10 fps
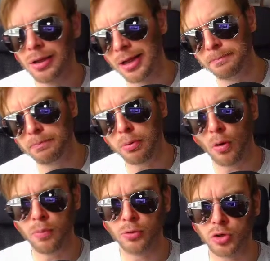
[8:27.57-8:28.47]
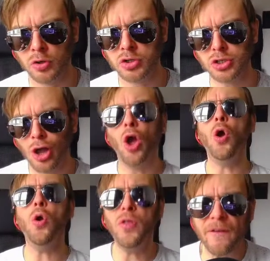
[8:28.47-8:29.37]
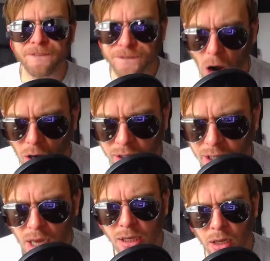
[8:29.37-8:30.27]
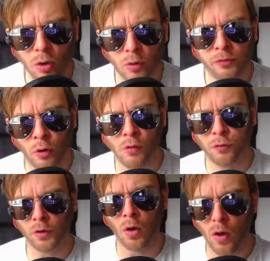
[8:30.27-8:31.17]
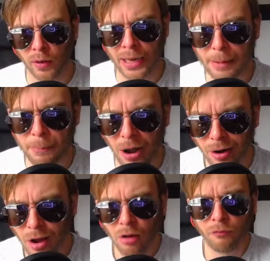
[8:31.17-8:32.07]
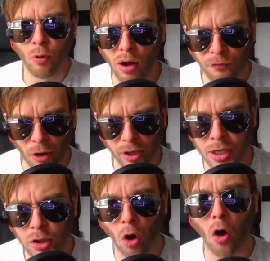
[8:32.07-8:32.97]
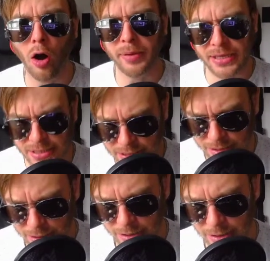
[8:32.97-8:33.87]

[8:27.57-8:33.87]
and Bobo Johnson? Who the fuck can go and vote for Labour, vote a fucking commies?